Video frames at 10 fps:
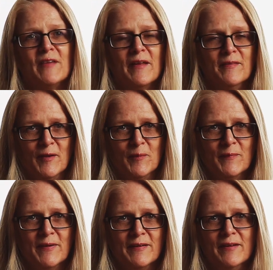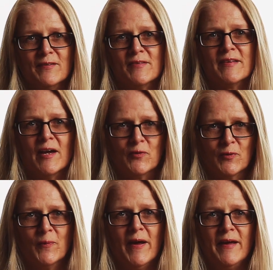said them in his
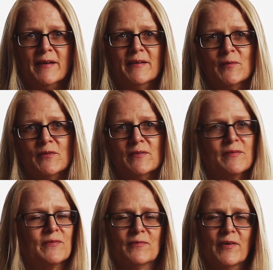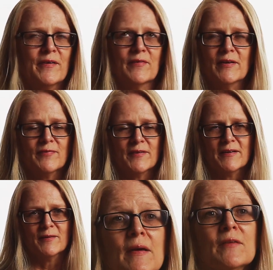theatrical way, and it was, it was very, very
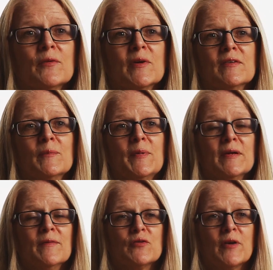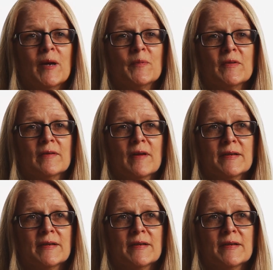funny. So we did Beat of the Traps in